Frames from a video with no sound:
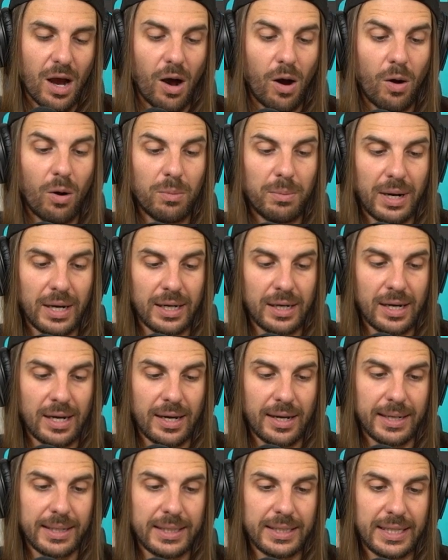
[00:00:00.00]
Oh my
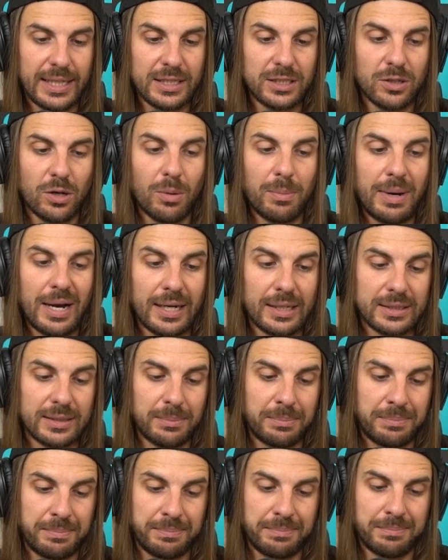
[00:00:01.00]
God. Let's go back to
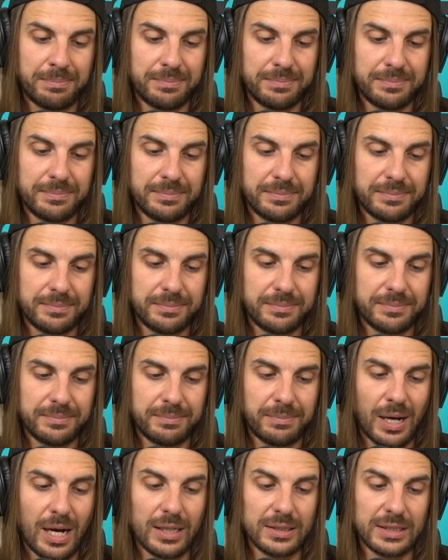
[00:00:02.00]

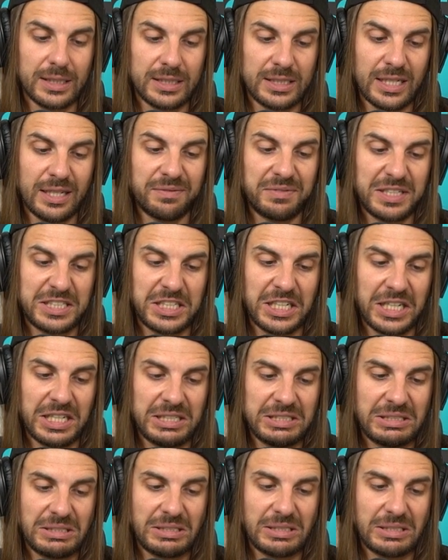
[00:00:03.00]
positivity.